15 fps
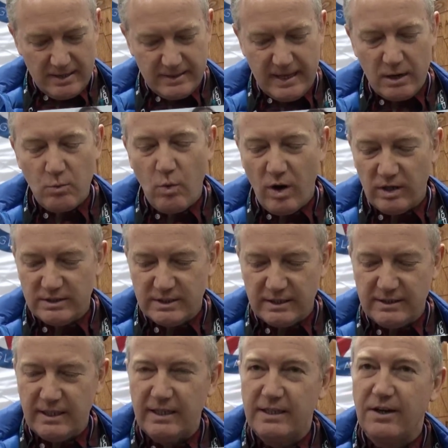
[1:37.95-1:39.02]
They
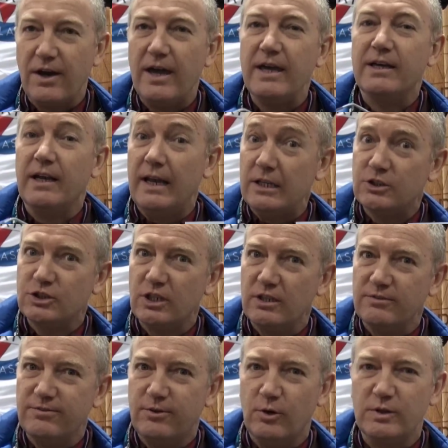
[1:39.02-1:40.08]
wanted the gray
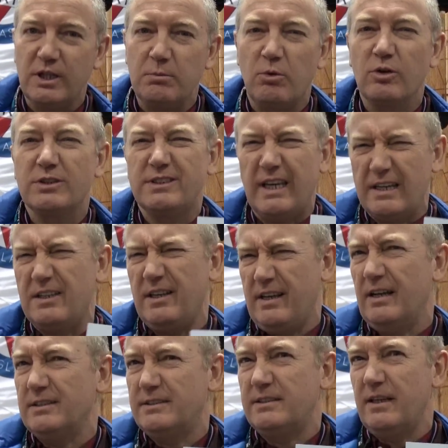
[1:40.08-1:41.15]
glacier for the more
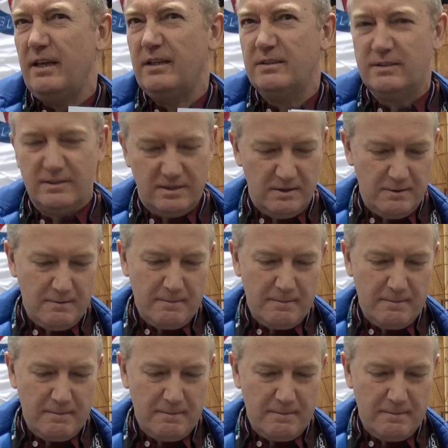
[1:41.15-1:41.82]
technical scenes.